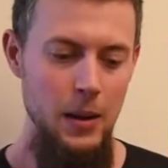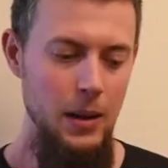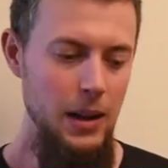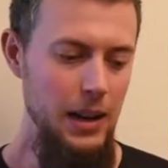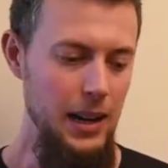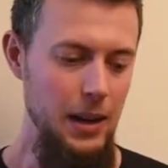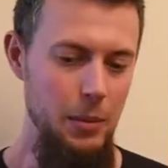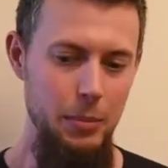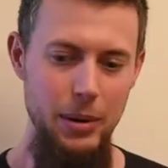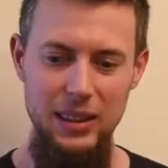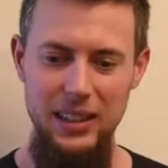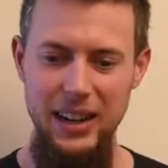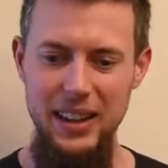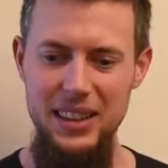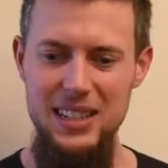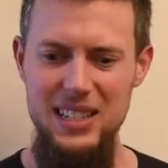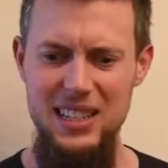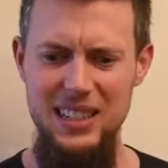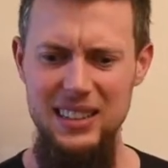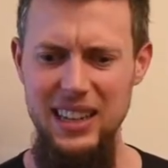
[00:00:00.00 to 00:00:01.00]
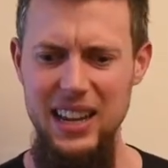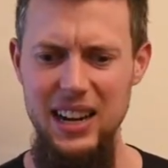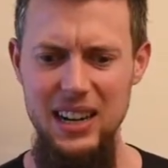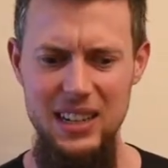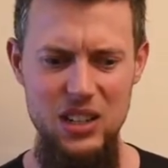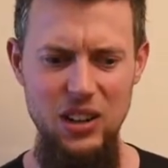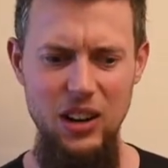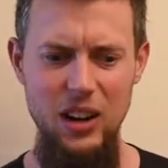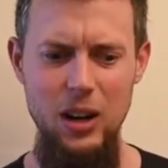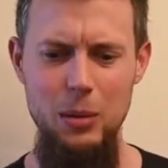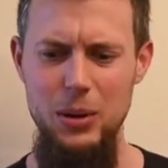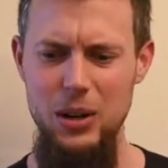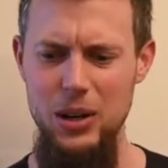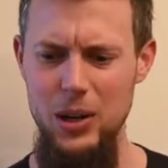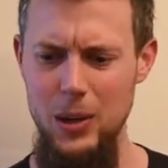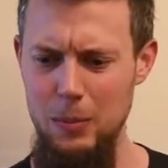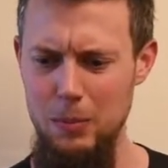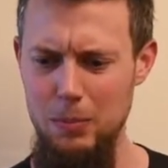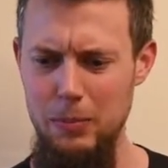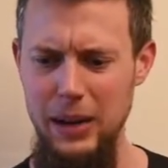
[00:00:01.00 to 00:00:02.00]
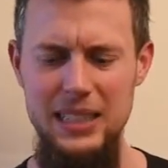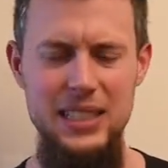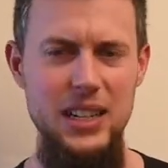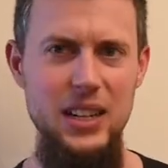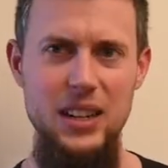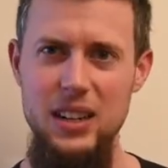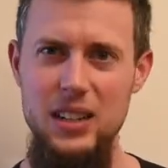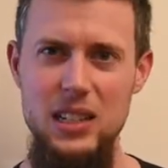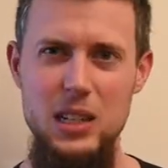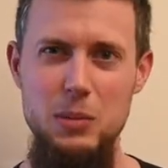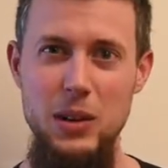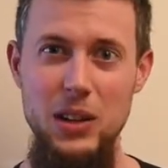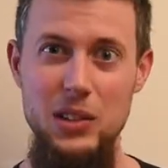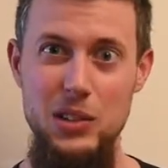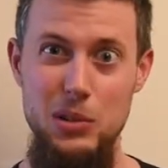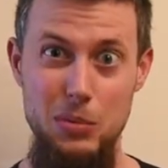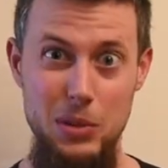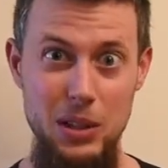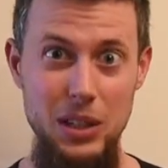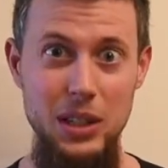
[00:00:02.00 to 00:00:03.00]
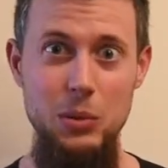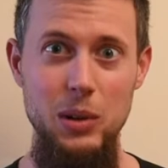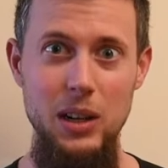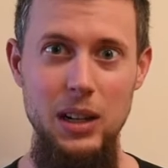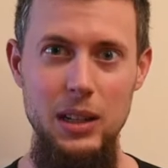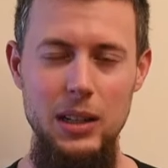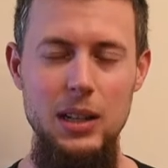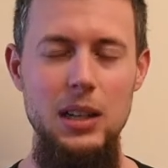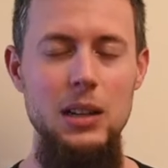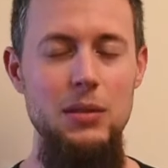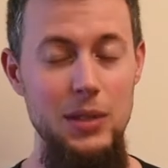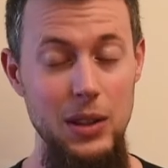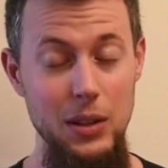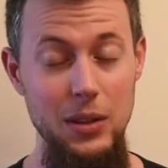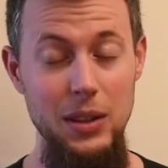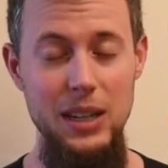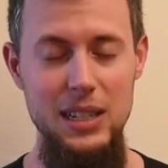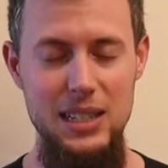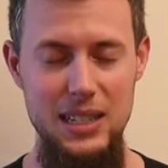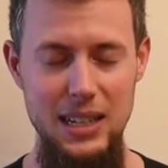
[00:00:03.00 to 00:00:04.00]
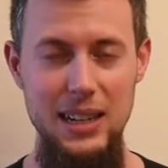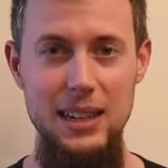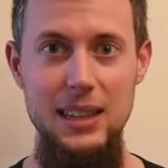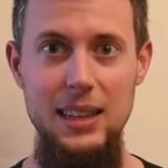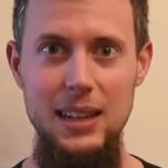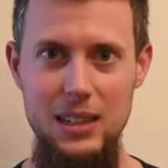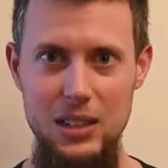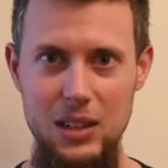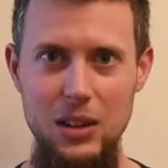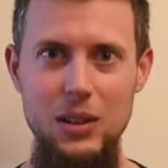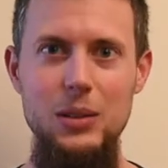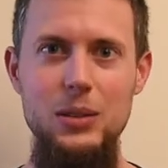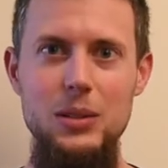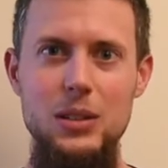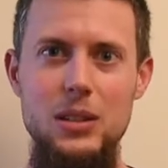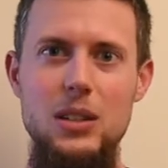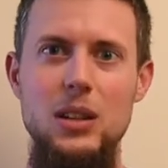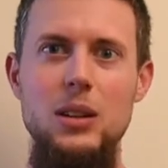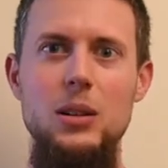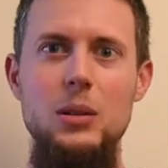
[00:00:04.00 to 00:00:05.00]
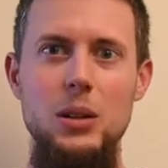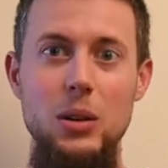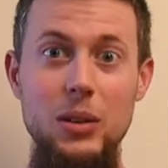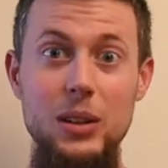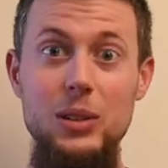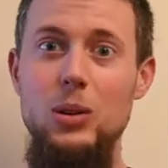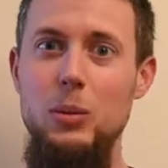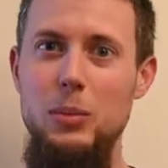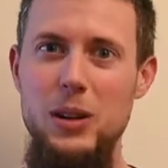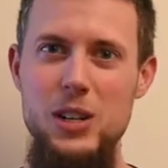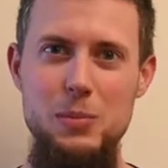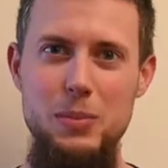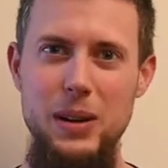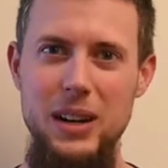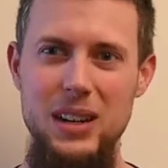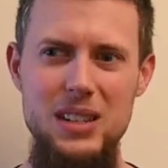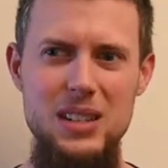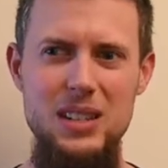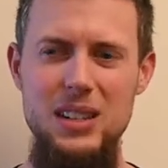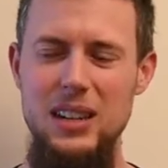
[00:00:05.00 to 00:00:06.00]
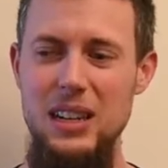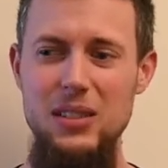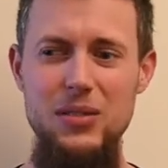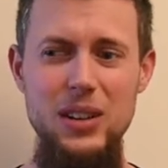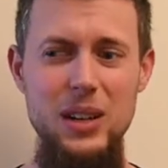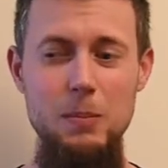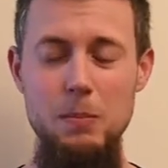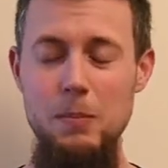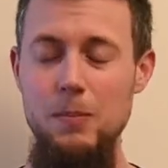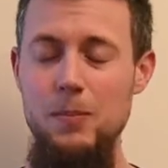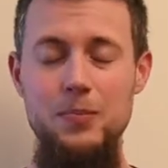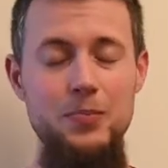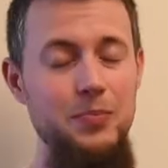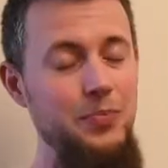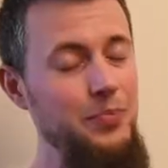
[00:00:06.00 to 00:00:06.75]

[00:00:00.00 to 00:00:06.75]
Um, but a lot of these synthetics harbor bacteria and smells really well, even though they say they don't. So going through a bunch of pairs, even